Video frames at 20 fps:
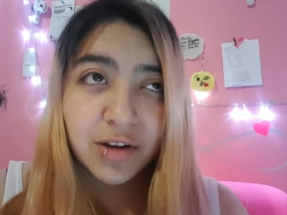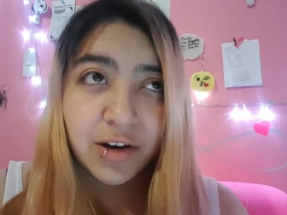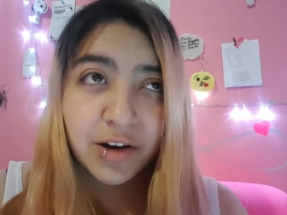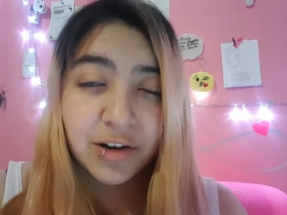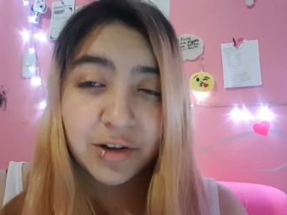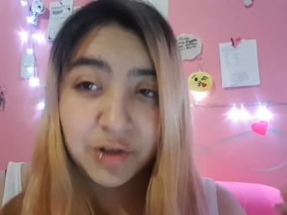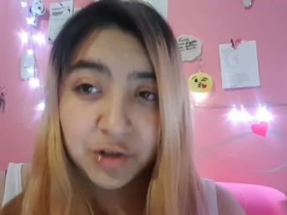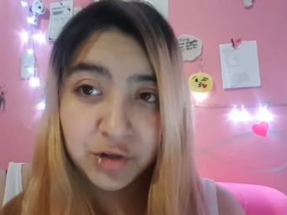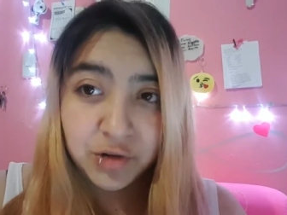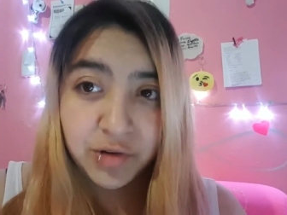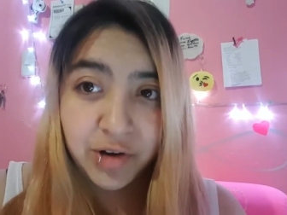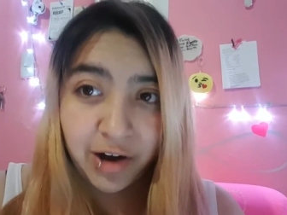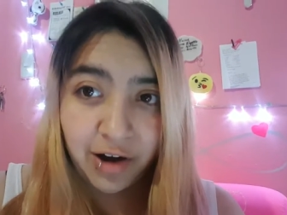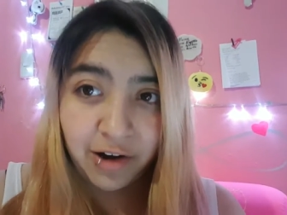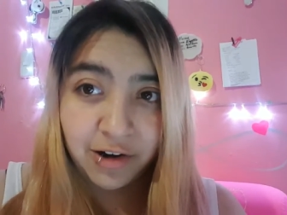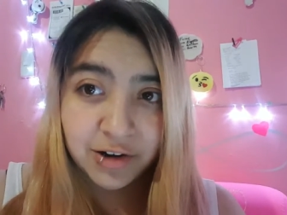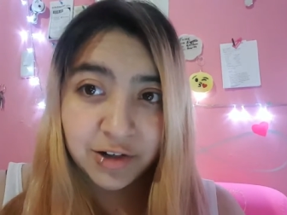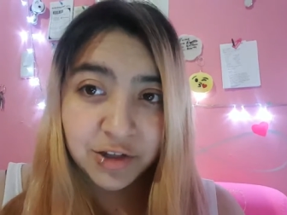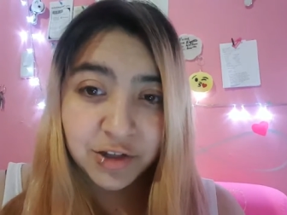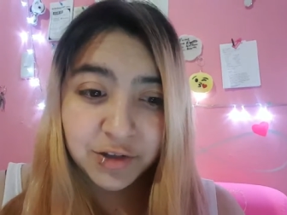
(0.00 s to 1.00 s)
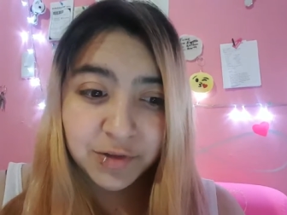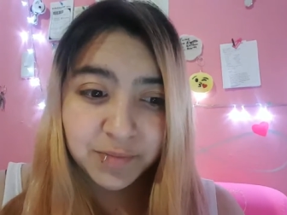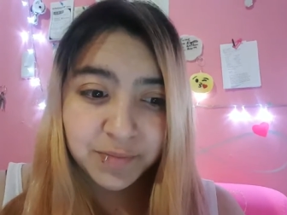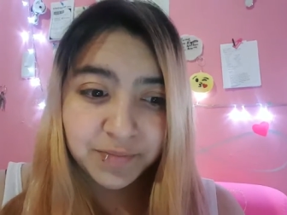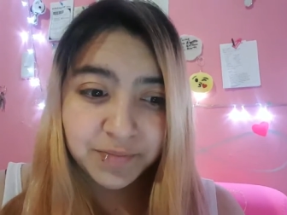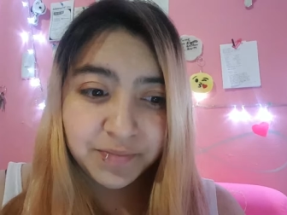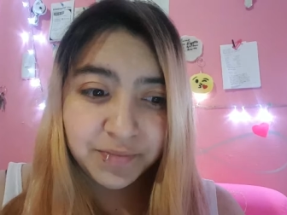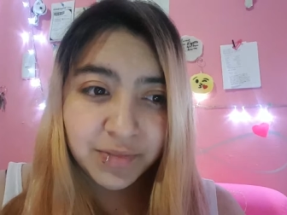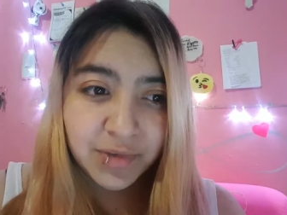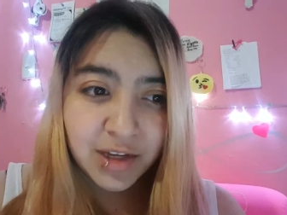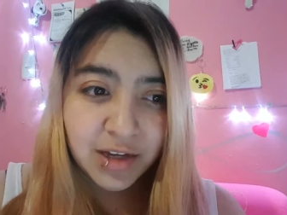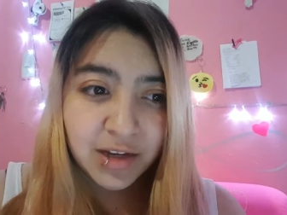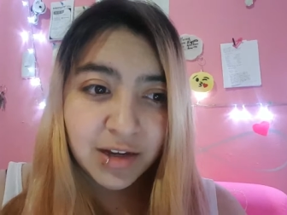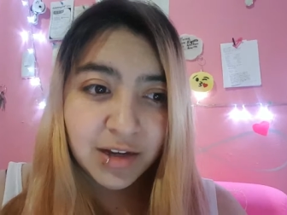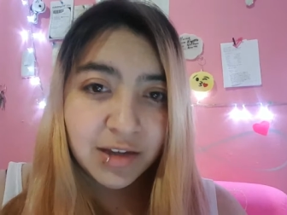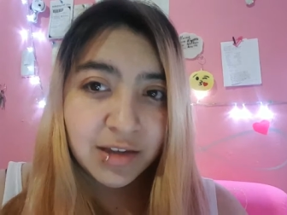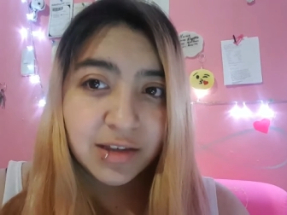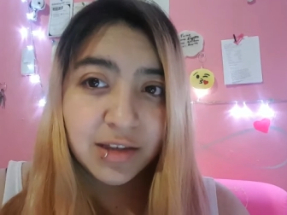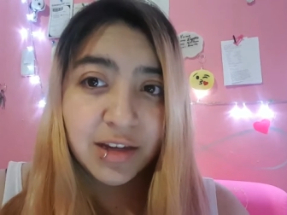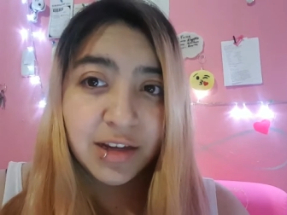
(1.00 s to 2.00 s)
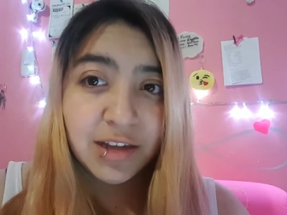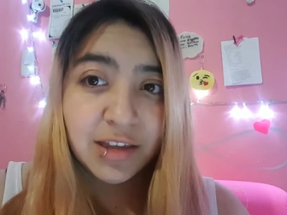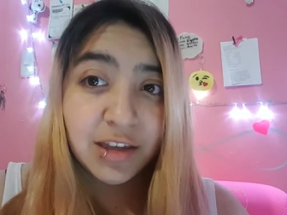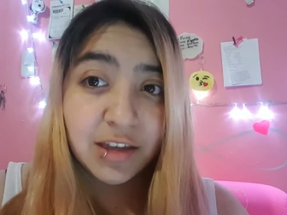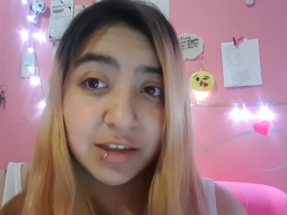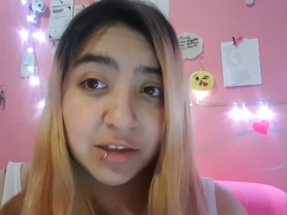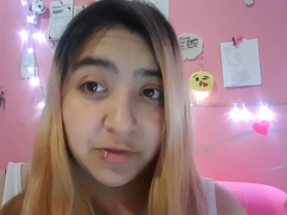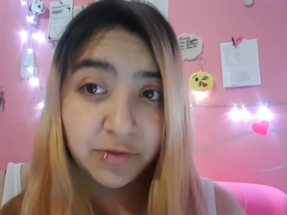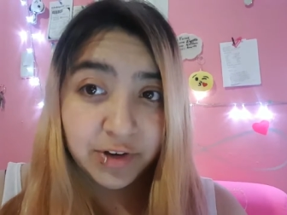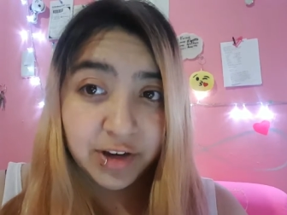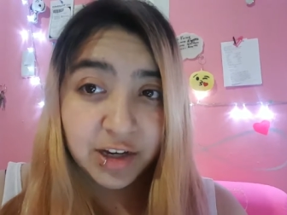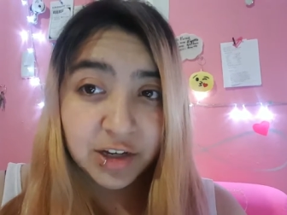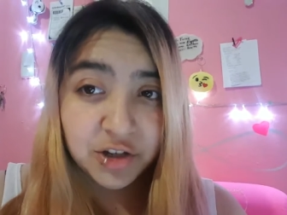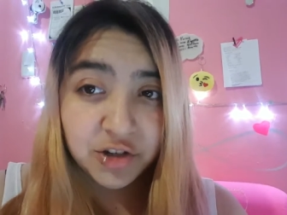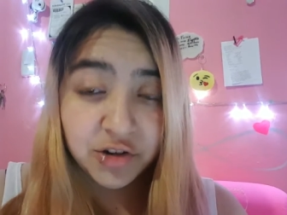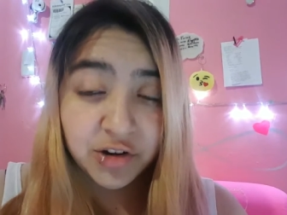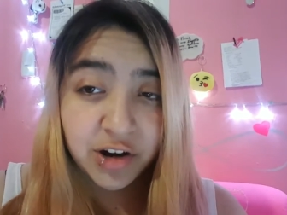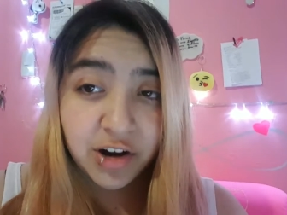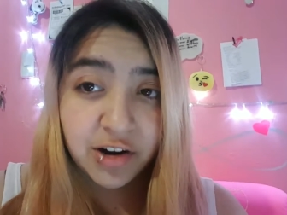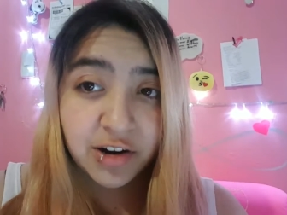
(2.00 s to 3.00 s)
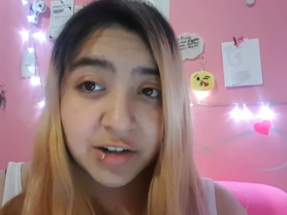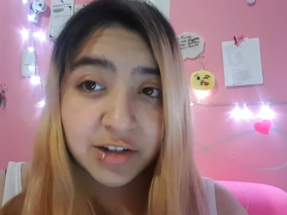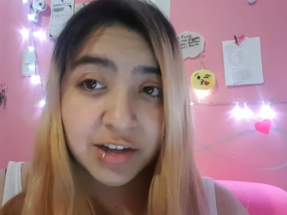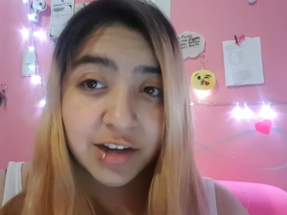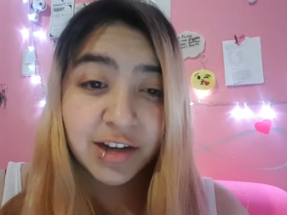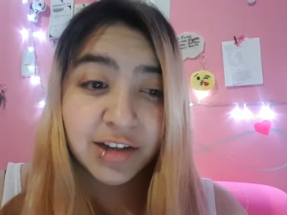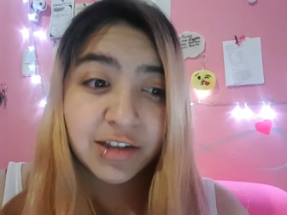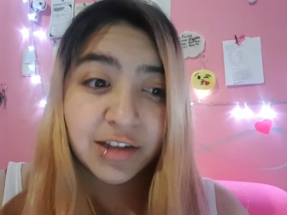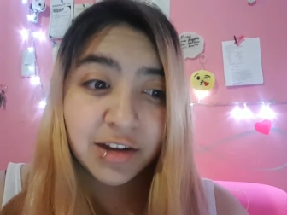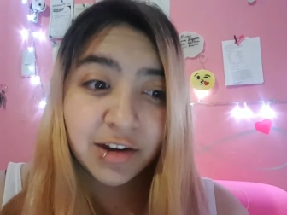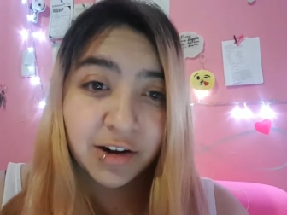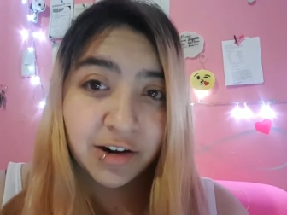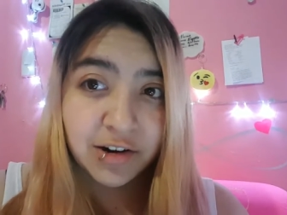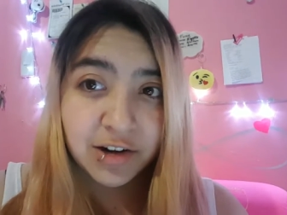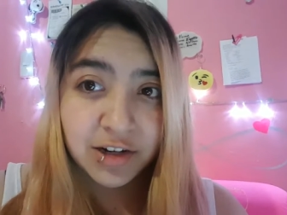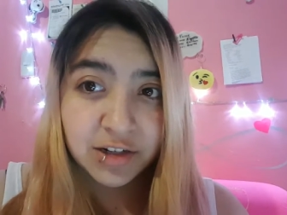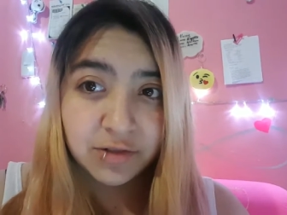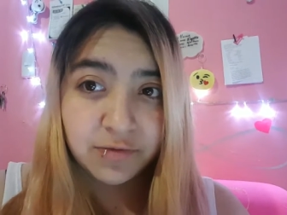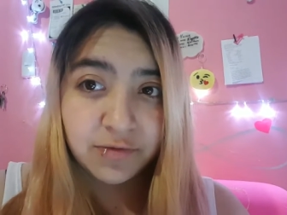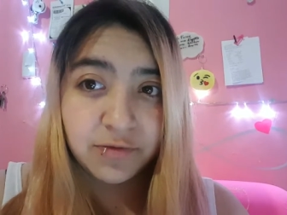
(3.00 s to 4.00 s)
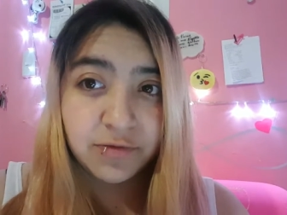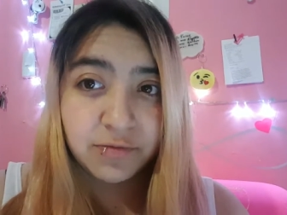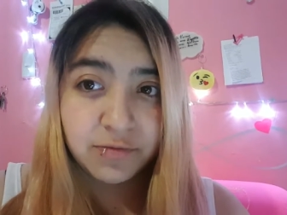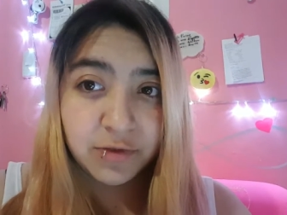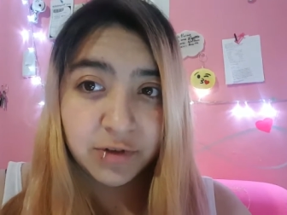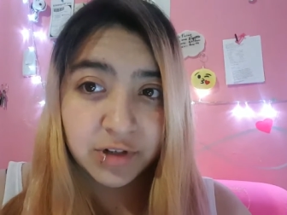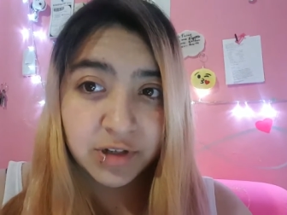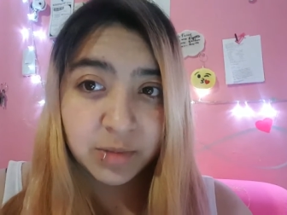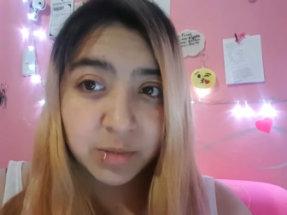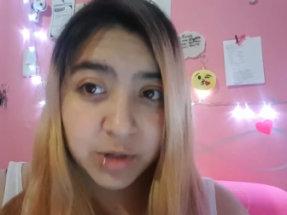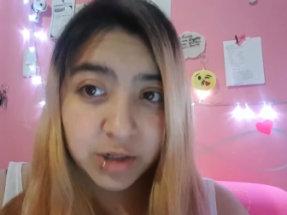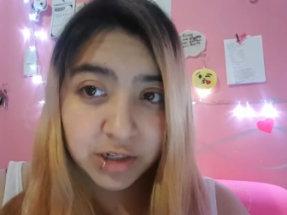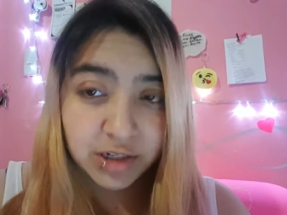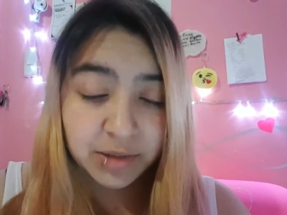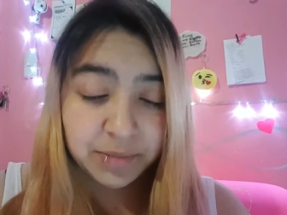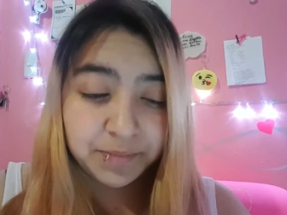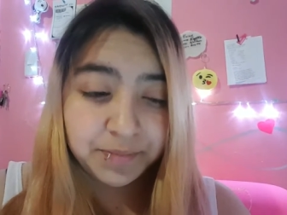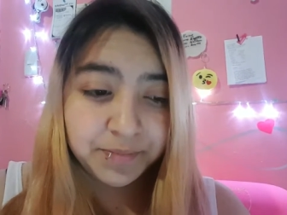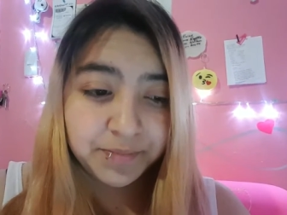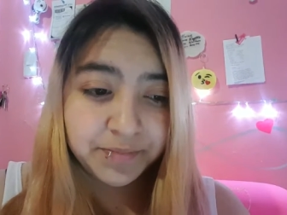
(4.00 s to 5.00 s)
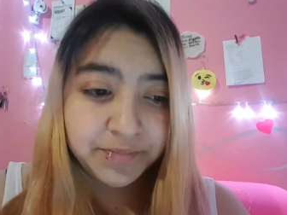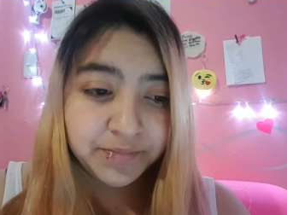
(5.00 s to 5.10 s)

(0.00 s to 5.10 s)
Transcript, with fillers: her two cards the identification card and the card for the money,